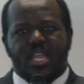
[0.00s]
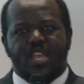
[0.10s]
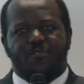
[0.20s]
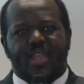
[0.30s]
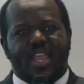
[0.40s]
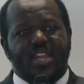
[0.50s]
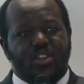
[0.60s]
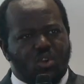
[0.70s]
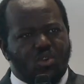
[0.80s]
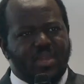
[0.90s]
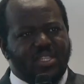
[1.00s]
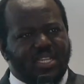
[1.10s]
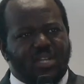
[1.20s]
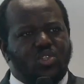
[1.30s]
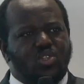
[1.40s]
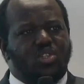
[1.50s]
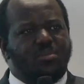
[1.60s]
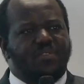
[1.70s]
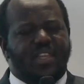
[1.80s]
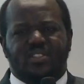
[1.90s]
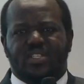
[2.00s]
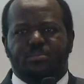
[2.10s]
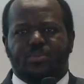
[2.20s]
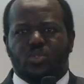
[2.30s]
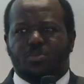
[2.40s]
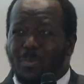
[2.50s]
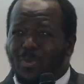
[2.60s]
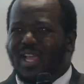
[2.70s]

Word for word: If we can document, and I'll show some of the examples, people